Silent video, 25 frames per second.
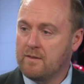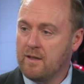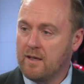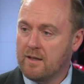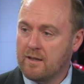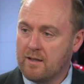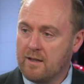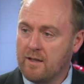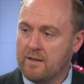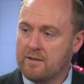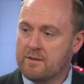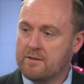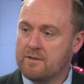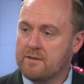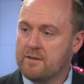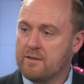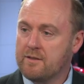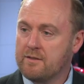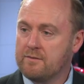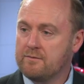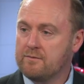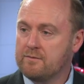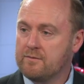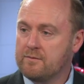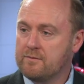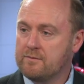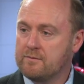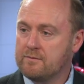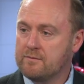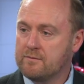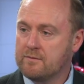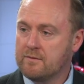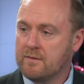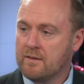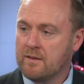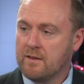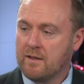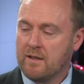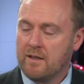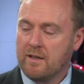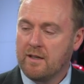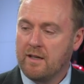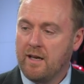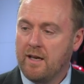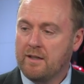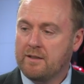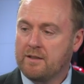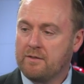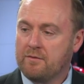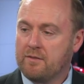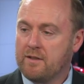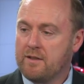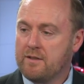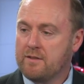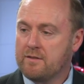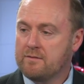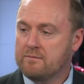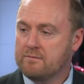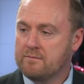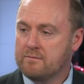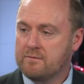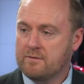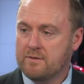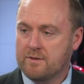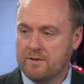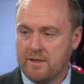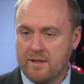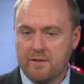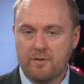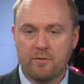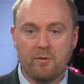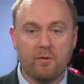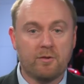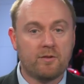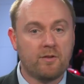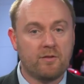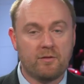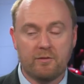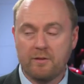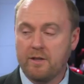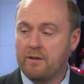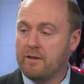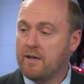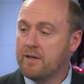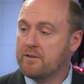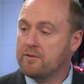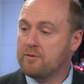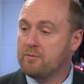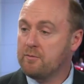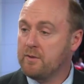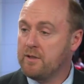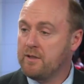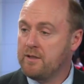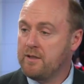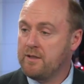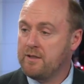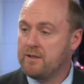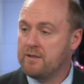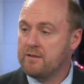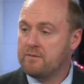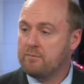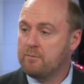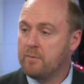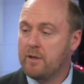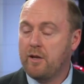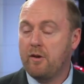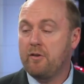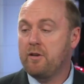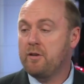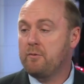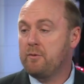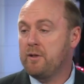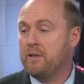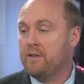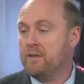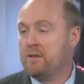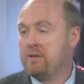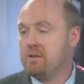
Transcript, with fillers: a clutch to actively send torque to the rear axle when needed, but only when